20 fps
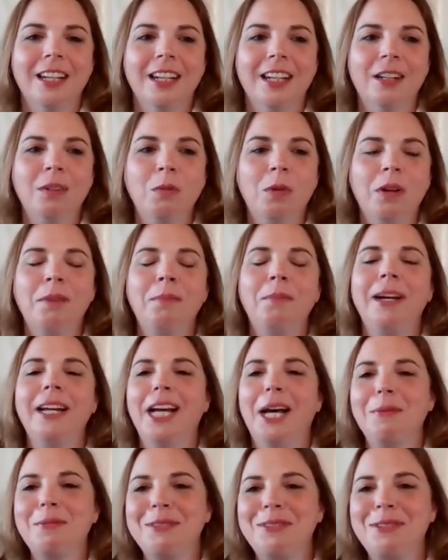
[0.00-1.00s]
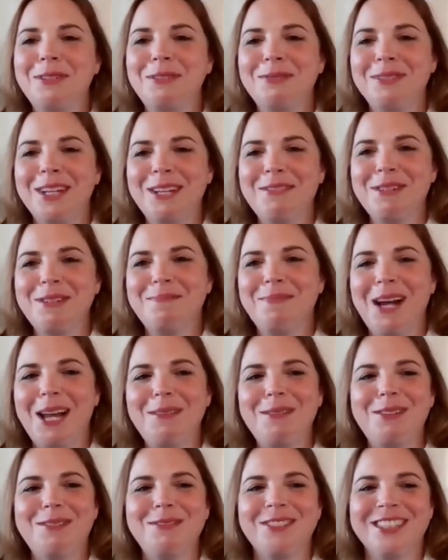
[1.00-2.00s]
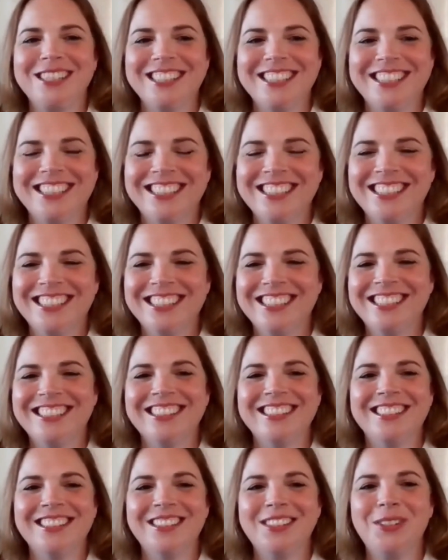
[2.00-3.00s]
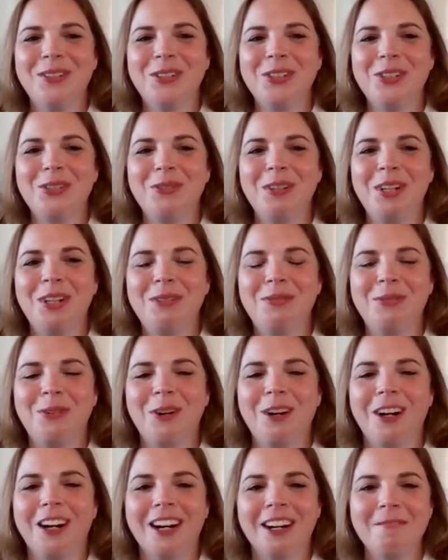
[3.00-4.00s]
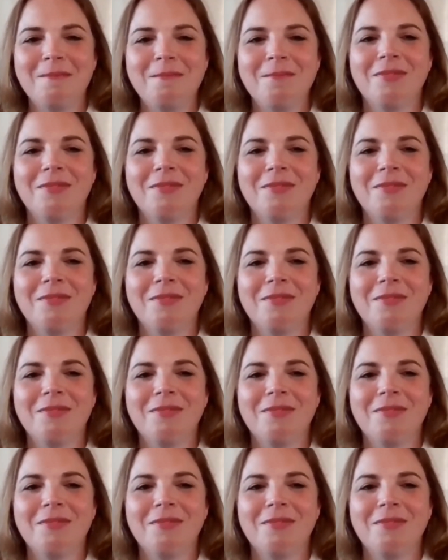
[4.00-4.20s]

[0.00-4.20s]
And one of my absolute favorite Bible verses is Luke 24,